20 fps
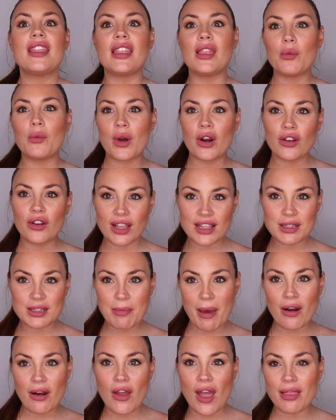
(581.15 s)
that the weather gets
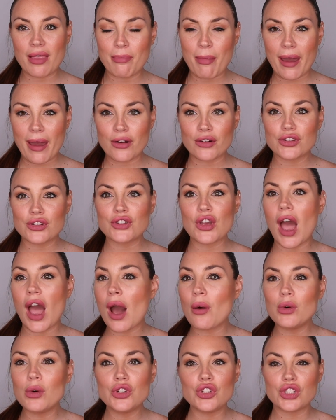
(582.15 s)
better and better, so
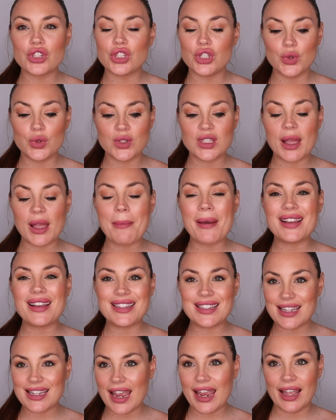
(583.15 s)
I will just use them
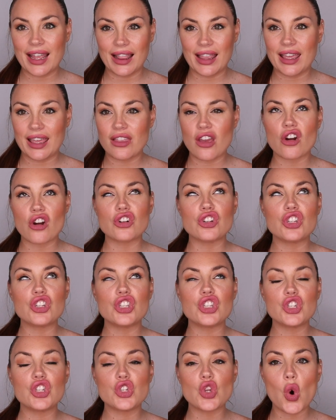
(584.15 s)
daily. They are
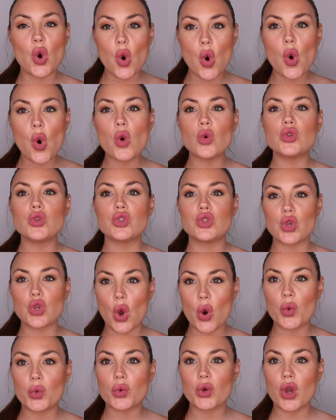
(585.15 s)
so,
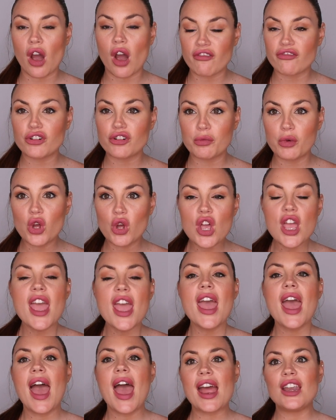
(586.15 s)
so comfortable,
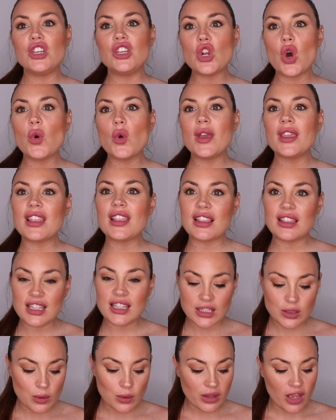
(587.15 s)
and knowing that
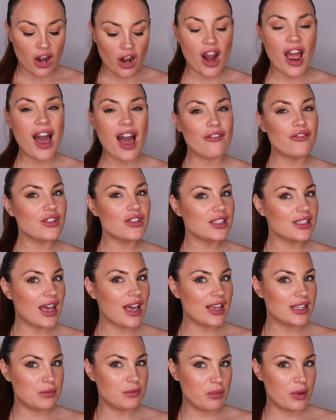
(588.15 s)
these ones are half a
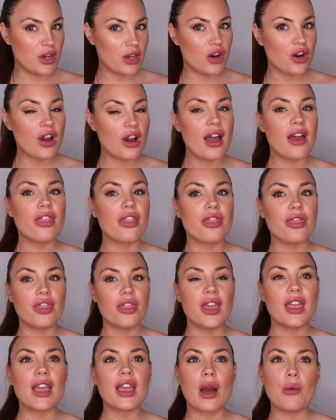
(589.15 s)
size bigger, I
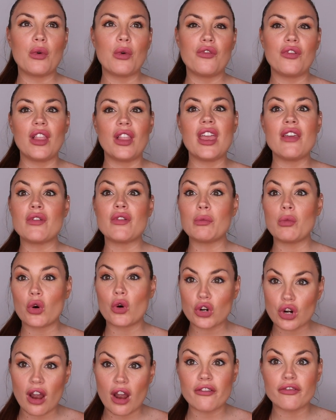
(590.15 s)
think I will feel even
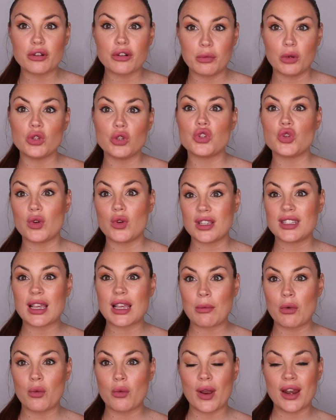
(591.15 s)
more comfortable during
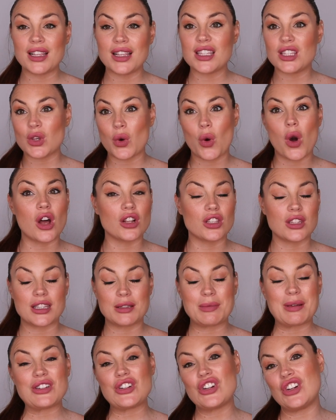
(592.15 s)
summer when it's so hot,
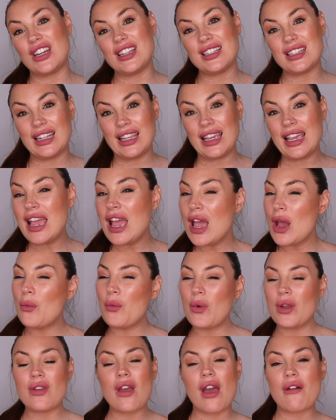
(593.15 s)
especially in Italy,
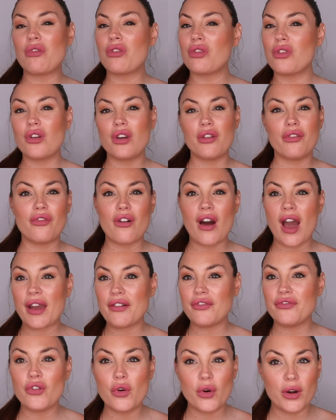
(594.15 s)
when you have
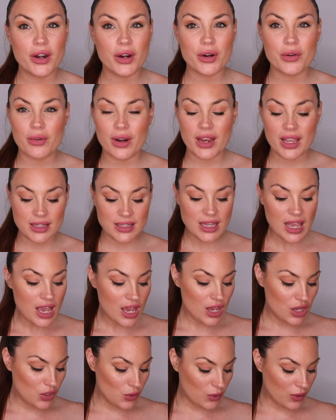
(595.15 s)
35, 40 degrees,
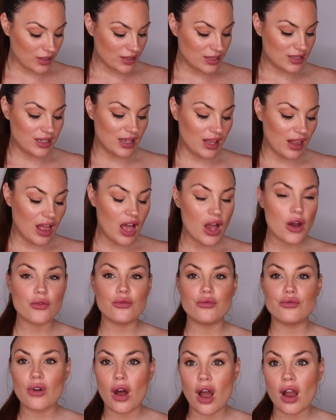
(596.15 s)
you can still
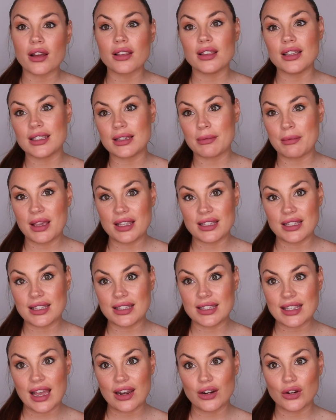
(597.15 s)
rock these
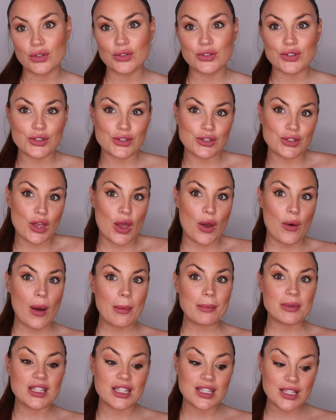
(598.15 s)
amazing sandals. So
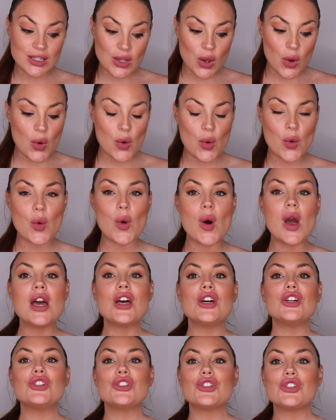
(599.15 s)
I'm so,
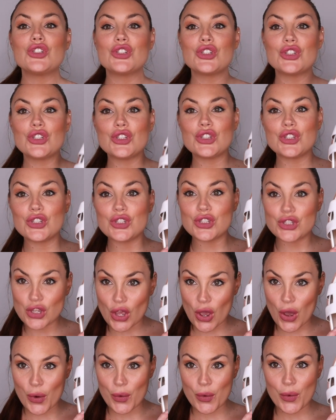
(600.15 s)

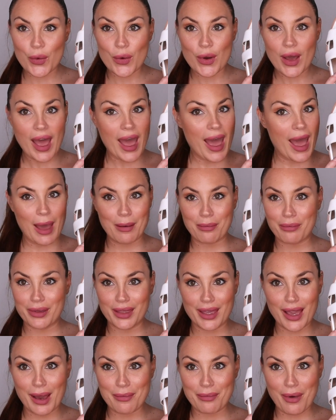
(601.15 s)
so
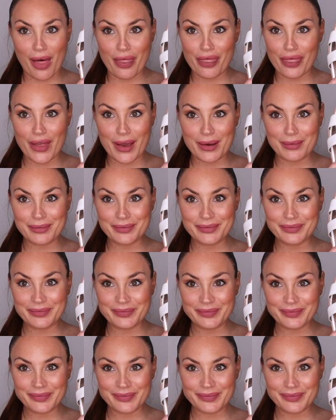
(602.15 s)
happy about them.